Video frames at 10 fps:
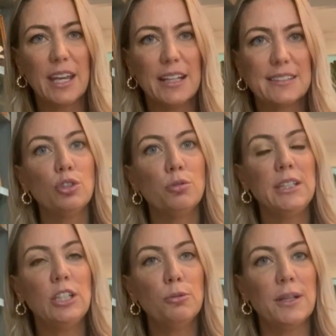it's two
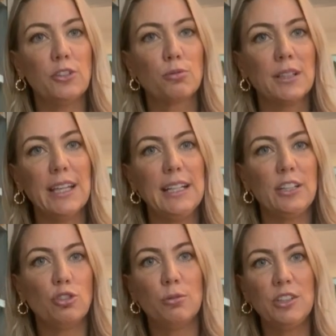humans
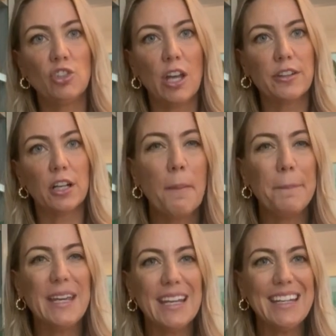relating to each other,
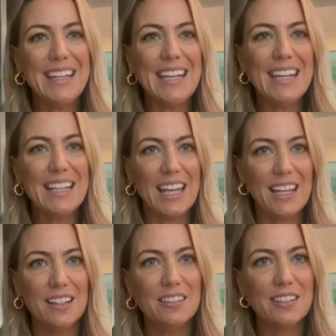being keyed
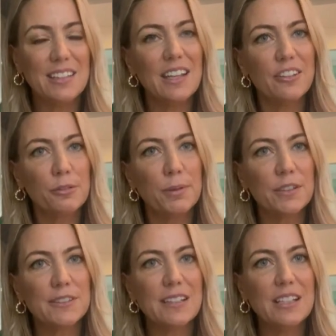in to the other
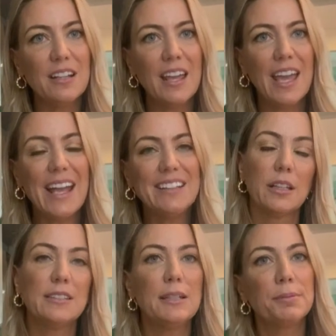person and
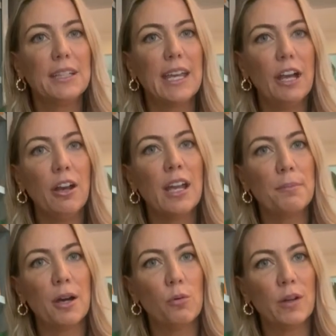deeply caring
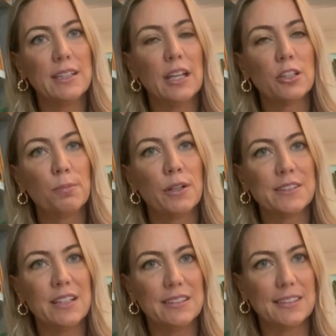about what the other
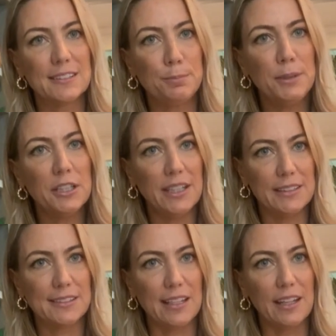person is
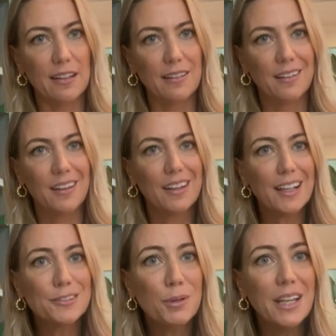experiencing.
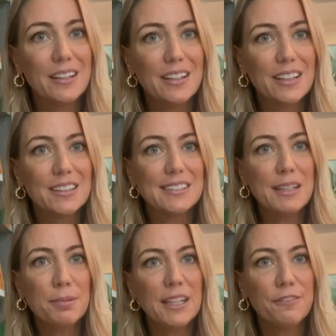Guess what?
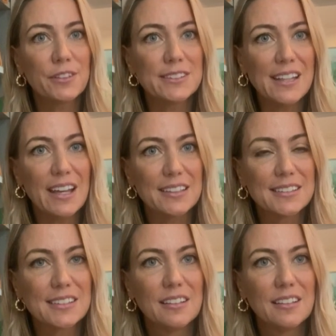Same thing for sex.